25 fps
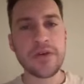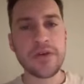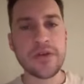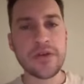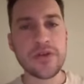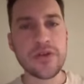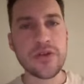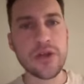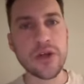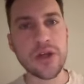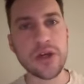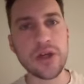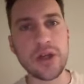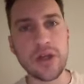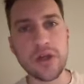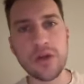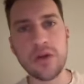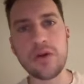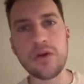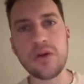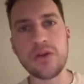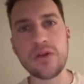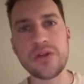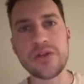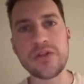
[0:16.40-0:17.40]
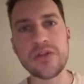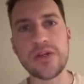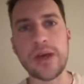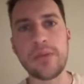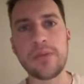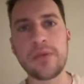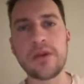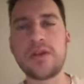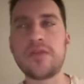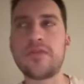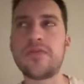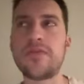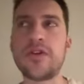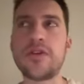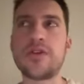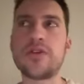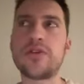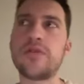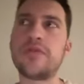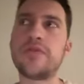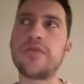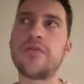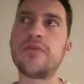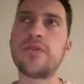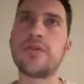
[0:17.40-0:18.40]
So you're going to notice I'm going to feature
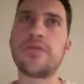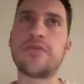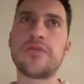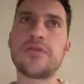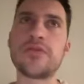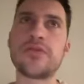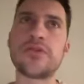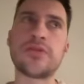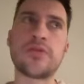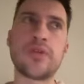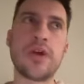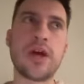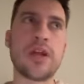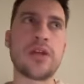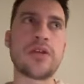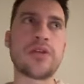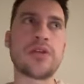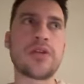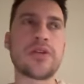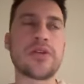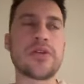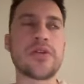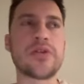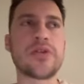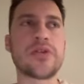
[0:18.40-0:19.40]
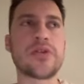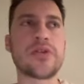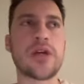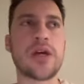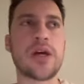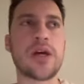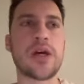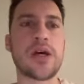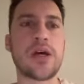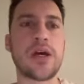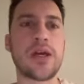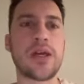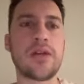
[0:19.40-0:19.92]
a few different strategies uh,